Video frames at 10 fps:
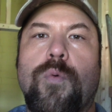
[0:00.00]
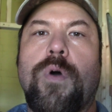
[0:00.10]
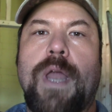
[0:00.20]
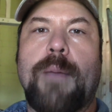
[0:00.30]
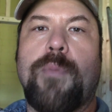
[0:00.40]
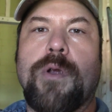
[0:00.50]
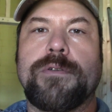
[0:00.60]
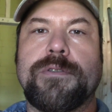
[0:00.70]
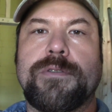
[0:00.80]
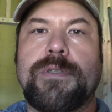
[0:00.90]
one I
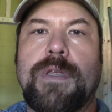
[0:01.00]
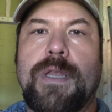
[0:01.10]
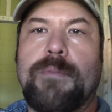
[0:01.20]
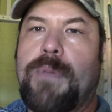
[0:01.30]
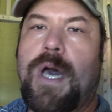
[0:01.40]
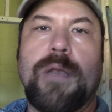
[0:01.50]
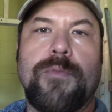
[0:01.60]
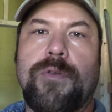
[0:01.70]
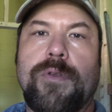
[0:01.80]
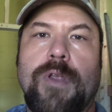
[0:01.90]
purchased in the
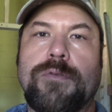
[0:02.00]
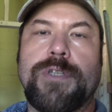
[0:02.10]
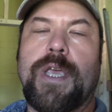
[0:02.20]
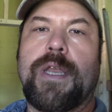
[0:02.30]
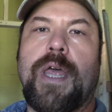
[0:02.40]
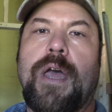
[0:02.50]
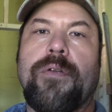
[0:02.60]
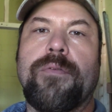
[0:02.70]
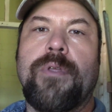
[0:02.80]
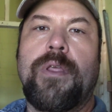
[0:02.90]
bottom. You can go check it
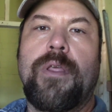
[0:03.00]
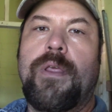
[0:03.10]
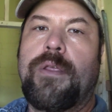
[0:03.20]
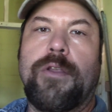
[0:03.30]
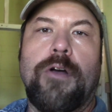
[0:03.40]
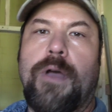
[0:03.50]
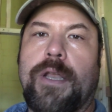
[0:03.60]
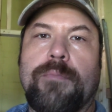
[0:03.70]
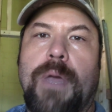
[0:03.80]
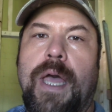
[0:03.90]
out. You don't
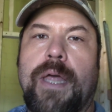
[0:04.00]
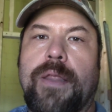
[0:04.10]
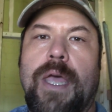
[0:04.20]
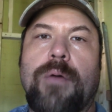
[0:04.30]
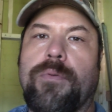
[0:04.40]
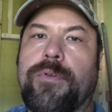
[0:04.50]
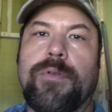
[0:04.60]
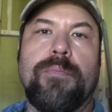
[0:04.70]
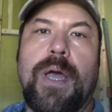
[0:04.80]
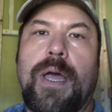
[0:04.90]
have to buy that one.
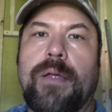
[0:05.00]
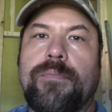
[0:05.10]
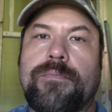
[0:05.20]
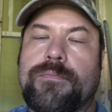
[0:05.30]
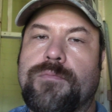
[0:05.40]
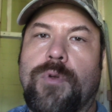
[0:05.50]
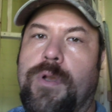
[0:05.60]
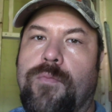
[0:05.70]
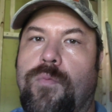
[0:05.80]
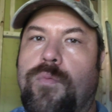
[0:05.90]
You can buy
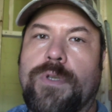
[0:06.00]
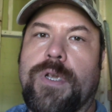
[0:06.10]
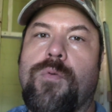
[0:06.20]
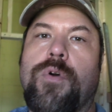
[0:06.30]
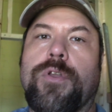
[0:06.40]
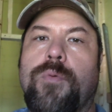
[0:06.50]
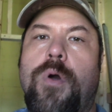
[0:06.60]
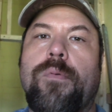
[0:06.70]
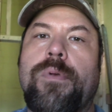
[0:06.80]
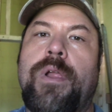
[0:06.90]
whichever one you
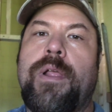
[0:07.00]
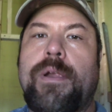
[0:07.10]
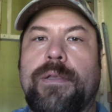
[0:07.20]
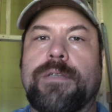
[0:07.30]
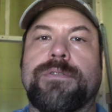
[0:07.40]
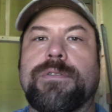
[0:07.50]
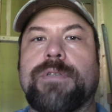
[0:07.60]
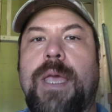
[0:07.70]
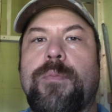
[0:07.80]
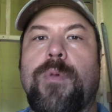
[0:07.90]
want. This
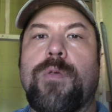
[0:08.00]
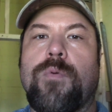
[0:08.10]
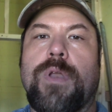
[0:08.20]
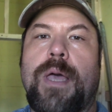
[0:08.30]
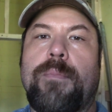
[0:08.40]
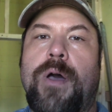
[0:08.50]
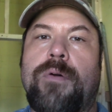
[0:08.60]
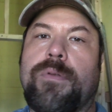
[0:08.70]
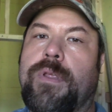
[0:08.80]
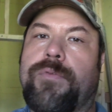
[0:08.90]
just happened to be the one I
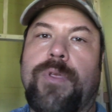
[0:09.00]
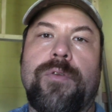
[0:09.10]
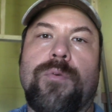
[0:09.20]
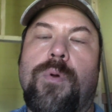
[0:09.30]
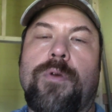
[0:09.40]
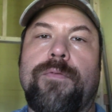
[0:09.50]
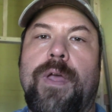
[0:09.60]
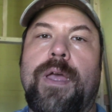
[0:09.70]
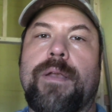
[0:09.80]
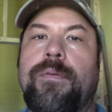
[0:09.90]
bought. It seems to work
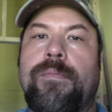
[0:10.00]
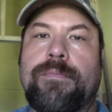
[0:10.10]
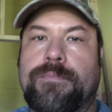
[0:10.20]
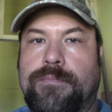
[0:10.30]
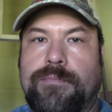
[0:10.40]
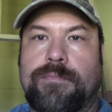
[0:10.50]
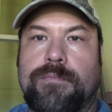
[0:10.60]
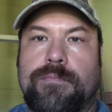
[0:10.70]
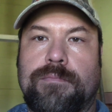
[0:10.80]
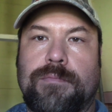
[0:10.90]
fine.
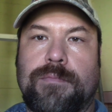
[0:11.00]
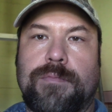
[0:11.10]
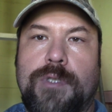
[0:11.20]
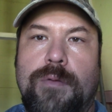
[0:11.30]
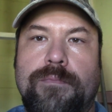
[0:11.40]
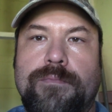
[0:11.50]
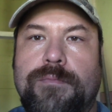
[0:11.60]
So